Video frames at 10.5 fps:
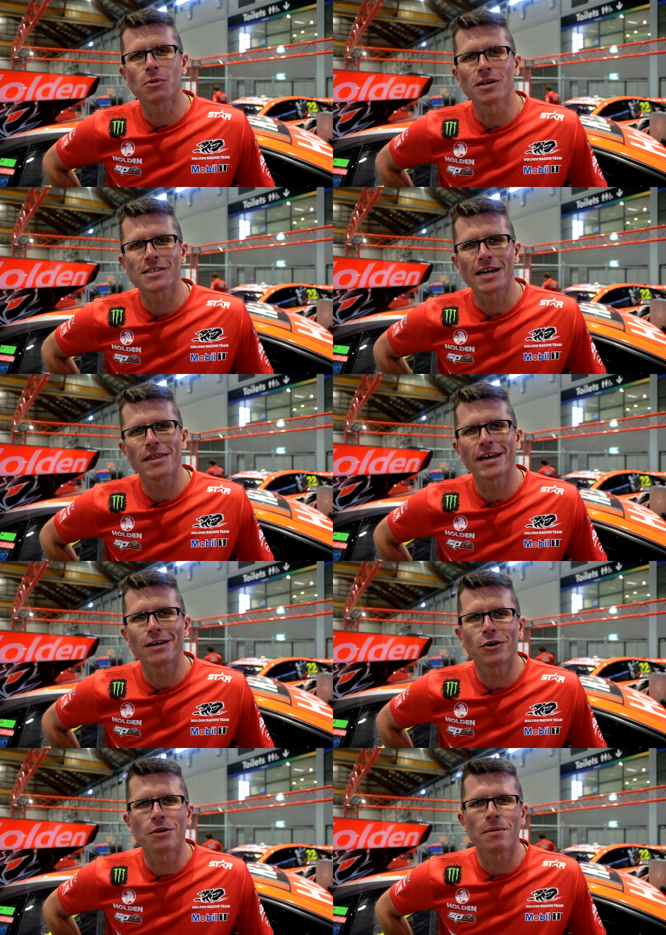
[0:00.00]
wanted to say thank
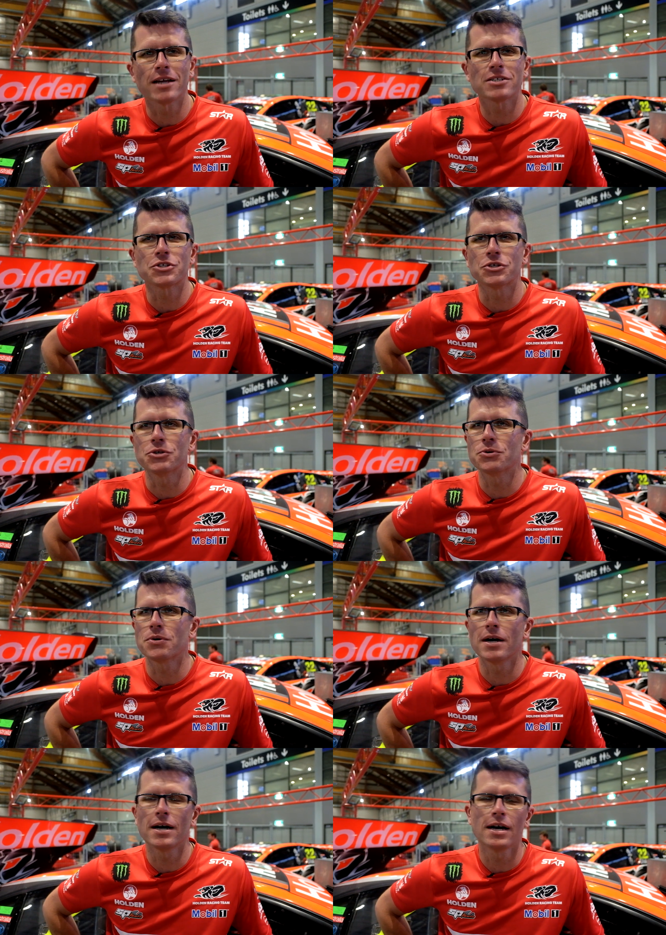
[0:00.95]
you very much
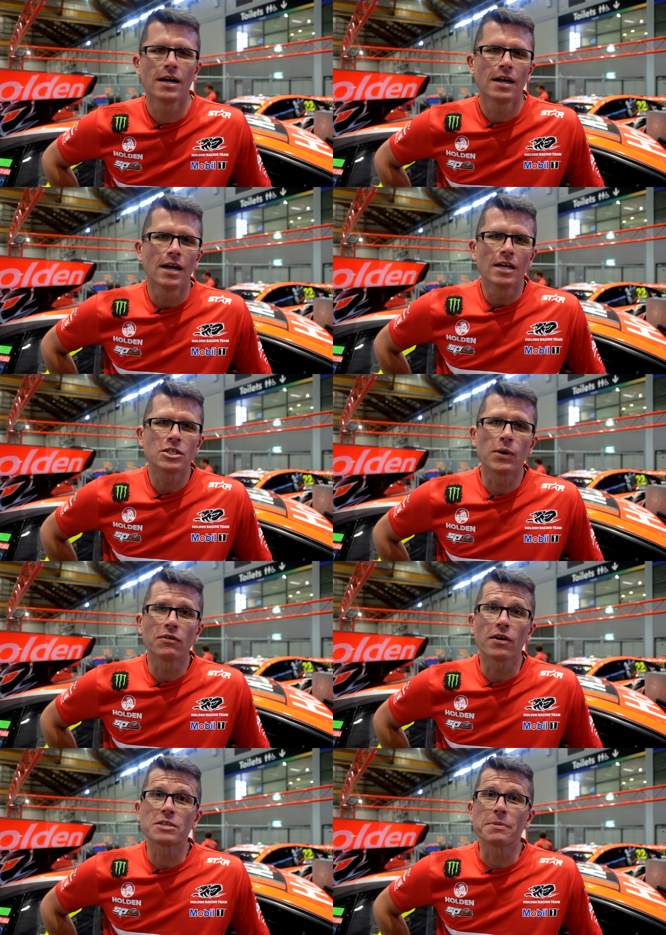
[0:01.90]
to
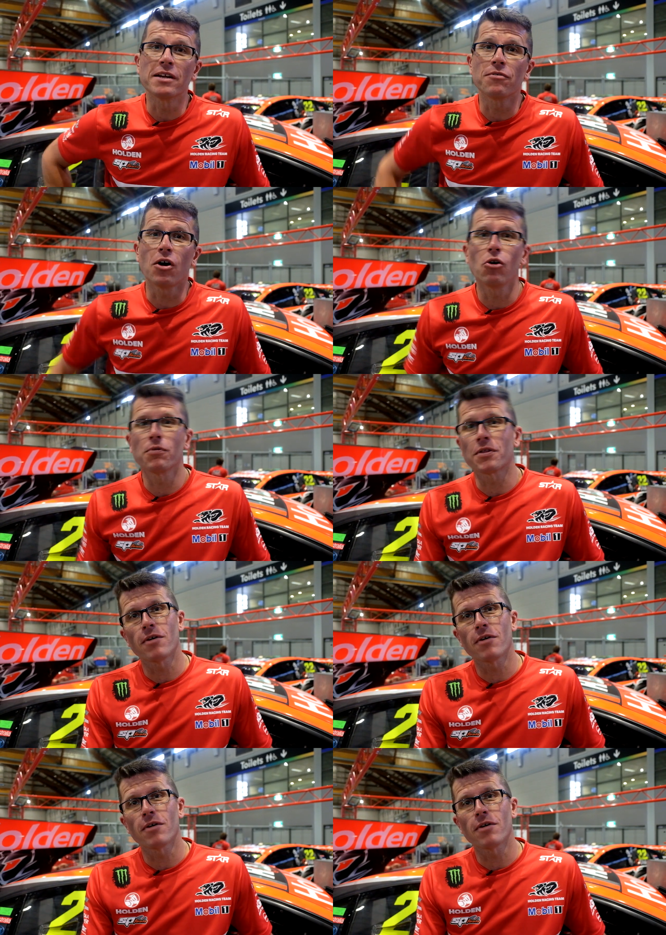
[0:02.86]
everyone that's been involved with the